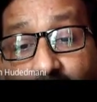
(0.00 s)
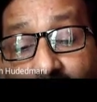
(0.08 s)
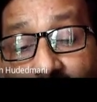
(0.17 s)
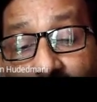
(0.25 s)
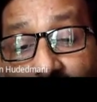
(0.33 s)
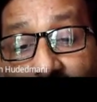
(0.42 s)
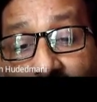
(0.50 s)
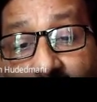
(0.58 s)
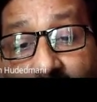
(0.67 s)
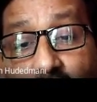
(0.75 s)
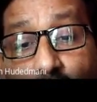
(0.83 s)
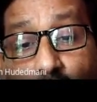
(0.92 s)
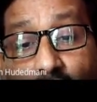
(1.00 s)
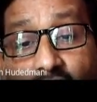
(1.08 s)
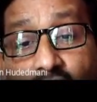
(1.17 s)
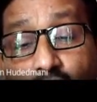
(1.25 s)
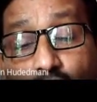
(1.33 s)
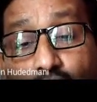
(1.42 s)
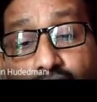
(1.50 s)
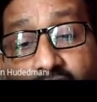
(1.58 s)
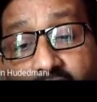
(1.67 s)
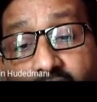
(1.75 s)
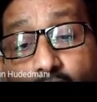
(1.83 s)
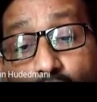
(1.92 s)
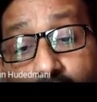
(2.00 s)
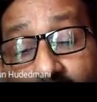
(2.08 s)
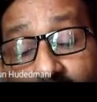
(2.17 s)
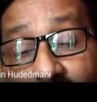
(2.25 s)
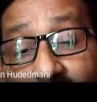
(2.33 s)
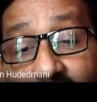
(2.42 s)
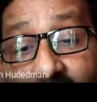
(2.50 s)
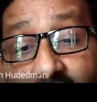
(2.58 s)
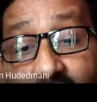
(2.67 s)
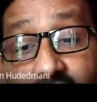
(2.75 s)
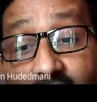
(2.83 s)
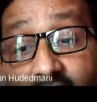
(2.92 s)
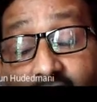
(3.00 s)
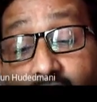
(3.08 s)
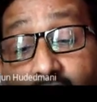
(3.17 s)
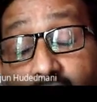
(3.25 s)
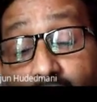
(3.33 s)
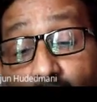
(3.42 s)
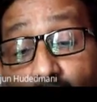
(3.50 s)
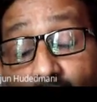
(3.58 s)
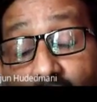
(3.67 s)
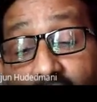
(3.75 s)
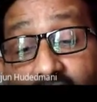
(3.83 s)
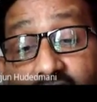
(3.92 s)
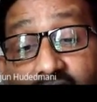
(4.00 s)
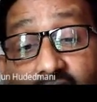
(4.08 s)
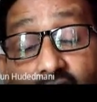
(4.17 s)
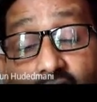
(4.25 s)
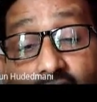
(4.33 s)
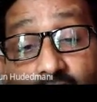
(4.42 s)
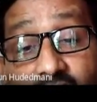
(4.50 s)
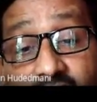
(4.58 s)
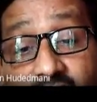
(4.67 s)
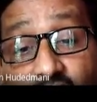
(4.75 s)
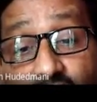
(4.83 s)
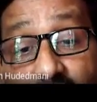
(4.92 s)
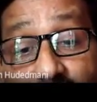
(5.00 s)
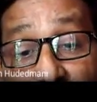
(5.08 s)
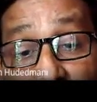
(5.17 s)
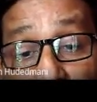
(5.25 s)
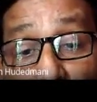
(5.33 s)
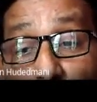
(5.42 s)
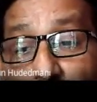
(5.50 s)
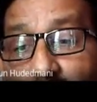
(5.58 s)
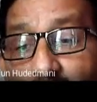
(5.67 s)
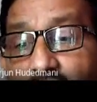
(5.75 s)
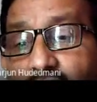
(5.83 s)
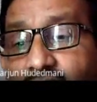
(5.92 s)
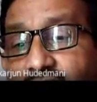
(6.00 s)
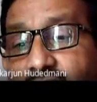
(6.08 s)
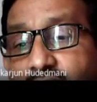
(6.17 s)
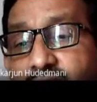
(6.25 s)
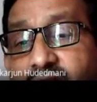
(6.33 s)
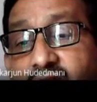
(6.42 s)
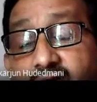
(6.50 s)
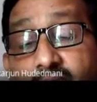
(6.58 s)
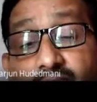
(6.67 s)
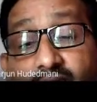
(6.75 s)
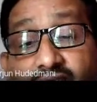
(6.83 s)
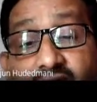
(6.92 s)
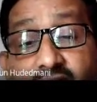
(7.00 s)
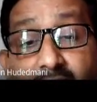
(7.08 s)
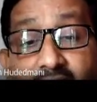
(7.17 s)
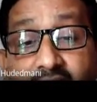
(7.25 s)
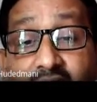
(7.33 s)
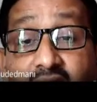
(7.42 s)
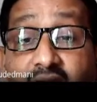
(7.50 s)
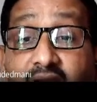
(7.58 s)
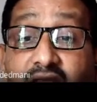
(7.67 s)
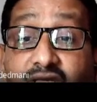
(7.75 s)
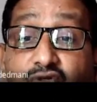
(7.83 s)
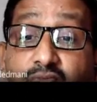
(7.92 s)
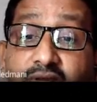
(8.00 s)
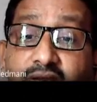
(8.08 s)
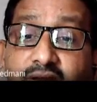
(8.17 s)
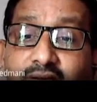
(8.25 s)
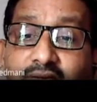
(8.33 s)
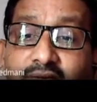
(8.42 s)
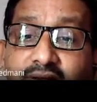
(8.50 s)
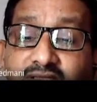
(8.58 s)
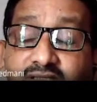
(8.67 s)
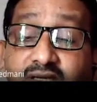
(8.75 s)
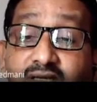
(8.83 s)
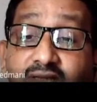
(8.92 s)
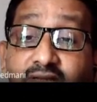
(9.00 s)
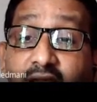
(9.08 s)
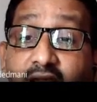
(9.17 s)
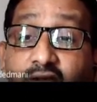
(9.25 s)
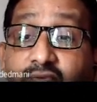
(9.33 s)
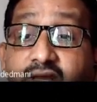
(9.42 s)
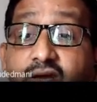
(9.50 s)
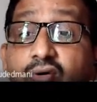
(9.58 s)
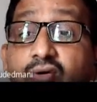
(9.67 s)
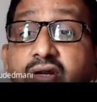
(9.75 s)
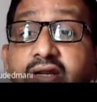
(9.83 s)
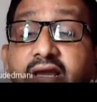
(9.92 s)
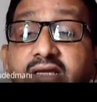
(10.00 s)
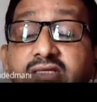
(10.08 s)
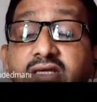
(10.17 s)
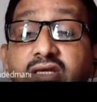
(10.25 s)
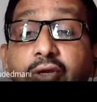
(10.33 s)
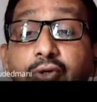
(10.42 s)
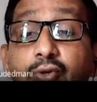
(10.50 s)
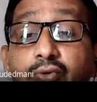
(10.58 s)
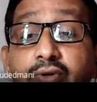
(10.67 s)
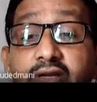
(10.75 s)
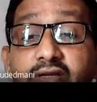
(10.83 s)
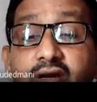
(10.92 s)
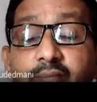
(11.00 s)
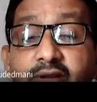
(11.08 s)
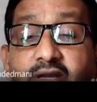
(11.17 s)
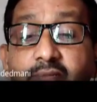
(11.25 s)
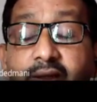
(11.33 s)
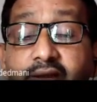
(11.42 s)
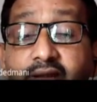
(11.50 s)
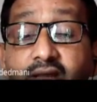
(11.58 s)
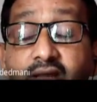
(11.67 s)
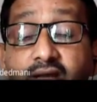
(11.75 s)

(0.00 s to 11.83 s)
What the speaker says: 1 with 3, 1, 2, 3 together can provide their combinational support for the meeting up of demand has to be addressed. That we call it as unit commitment.